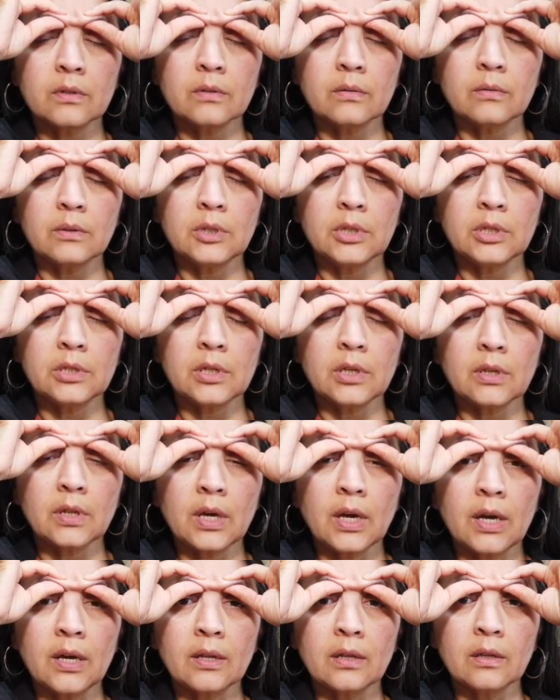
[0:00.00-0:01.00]
squeezing
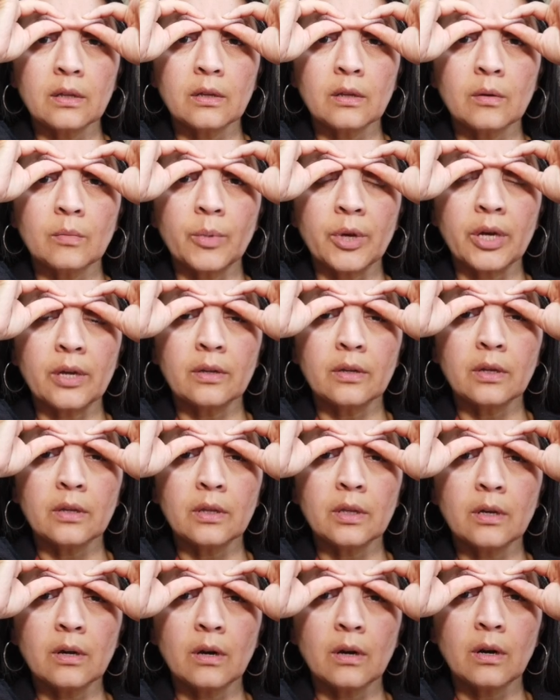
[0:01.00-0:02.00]
that a little bit,
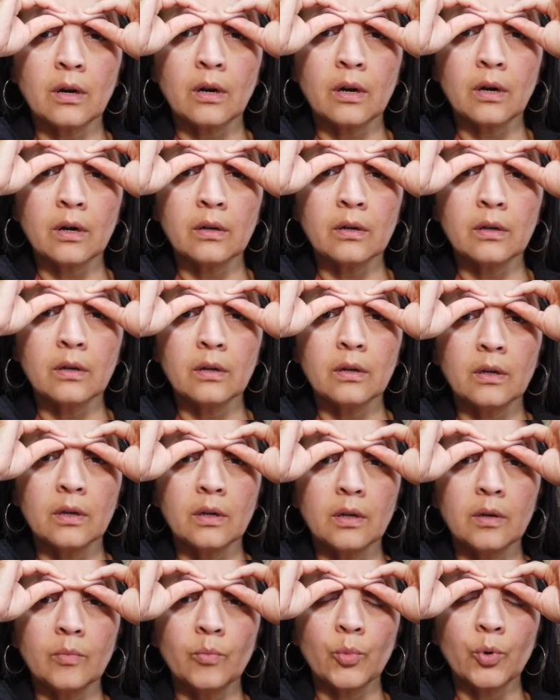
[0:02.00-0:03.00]
nothing hard.
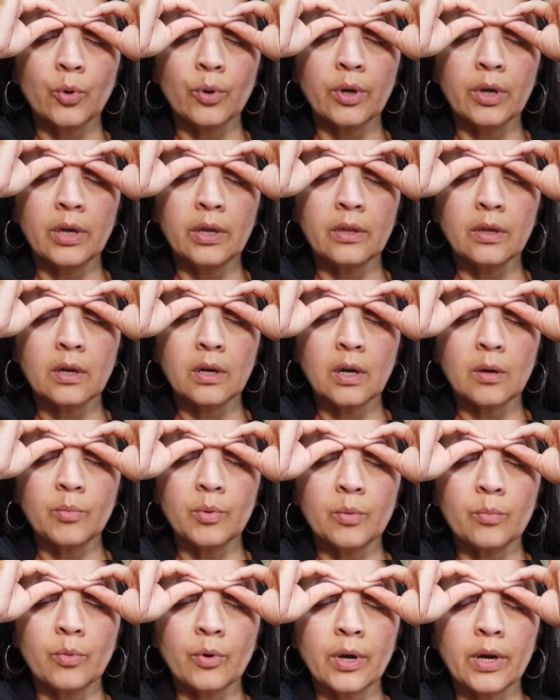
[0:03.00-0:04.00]
Breathe a
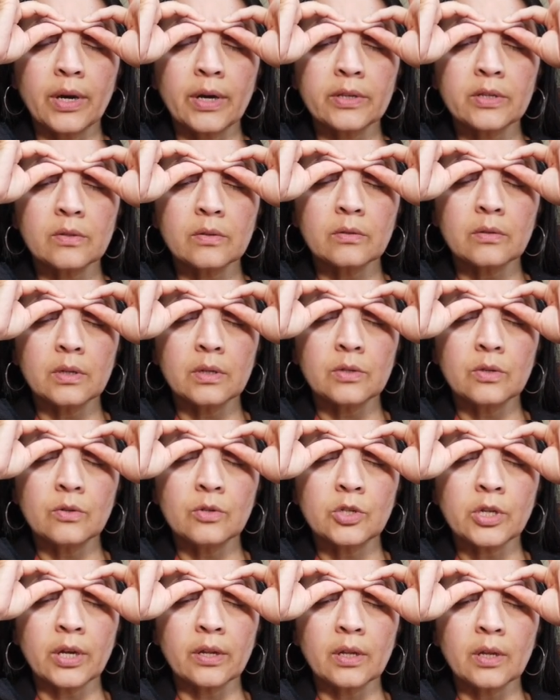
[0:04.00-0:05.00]
couple breaths as you
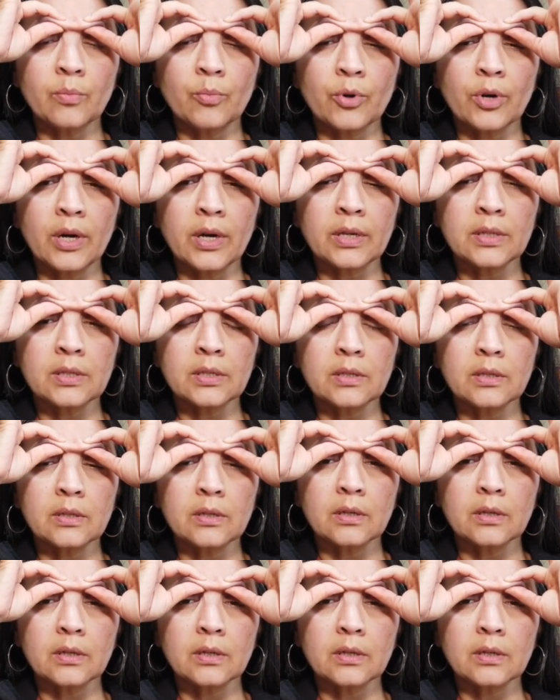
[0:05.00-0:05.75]
gently press.